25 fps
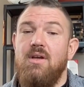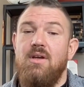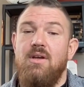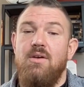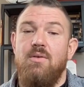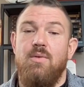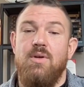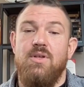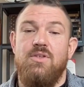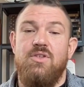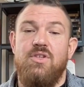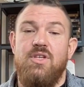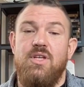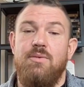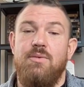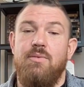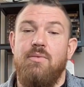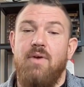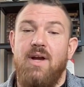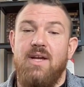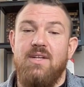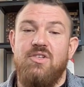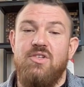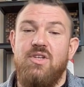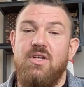When she
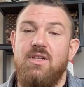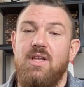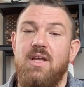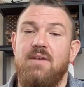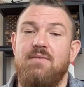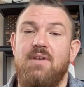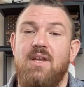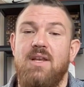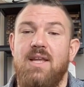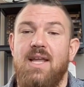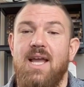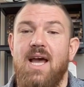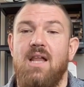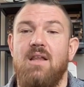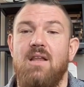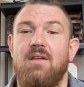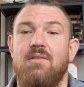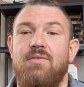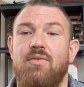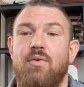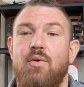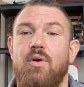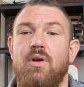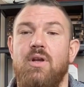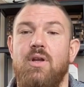lived in
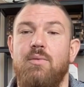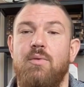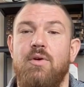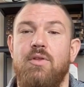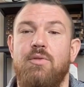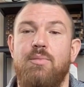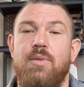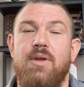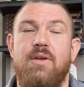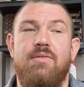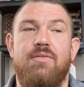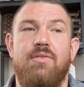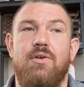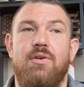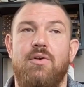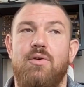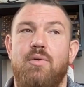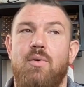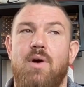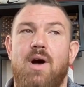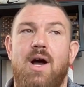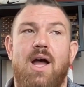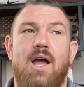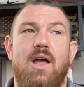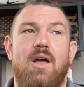California with me for a
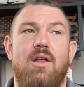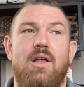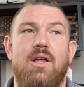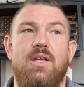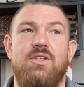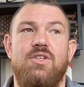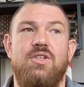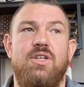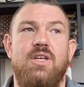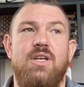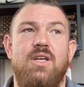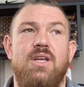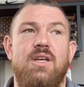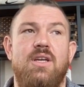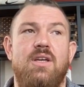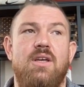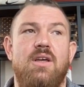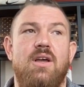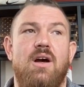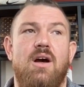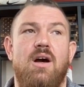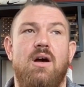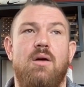while, and she